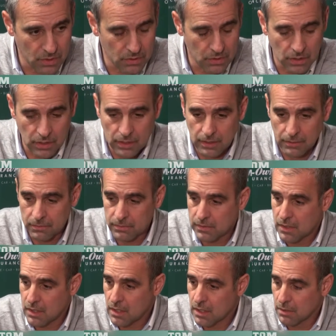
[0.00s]
Uh,
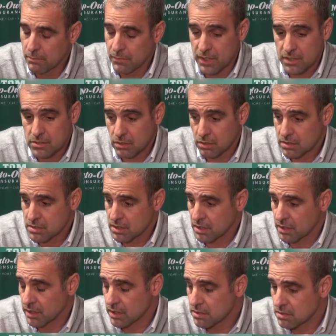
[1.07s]
Minnesota
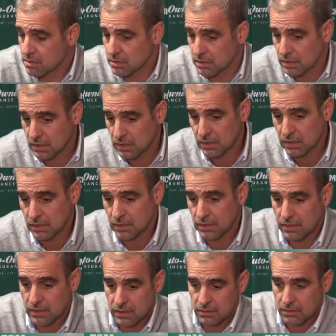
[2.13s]
series.
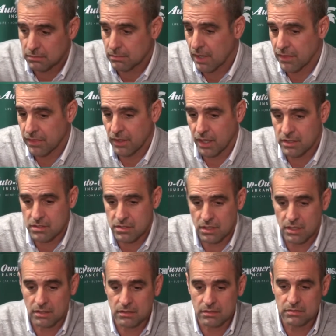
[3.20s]
My thoughts
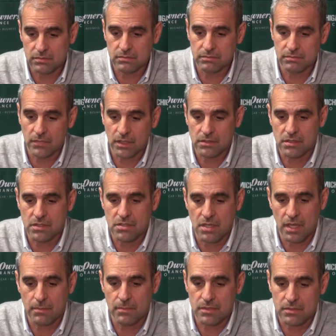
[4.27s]
are much the
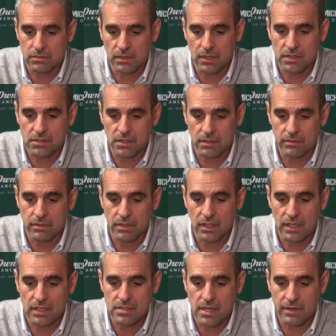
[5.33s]
same as what I shared with you
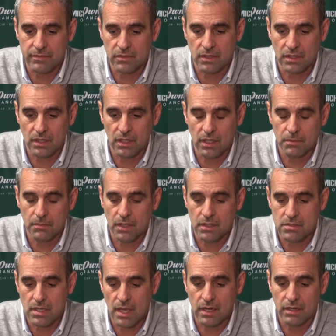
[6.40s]
guys after the game on
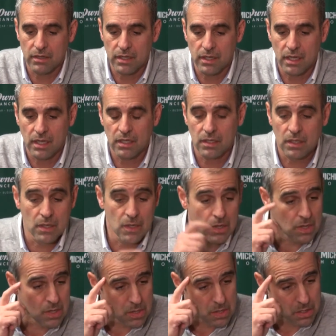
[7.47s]
Saturday night.
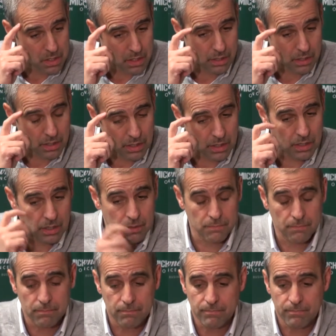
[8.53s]
Um,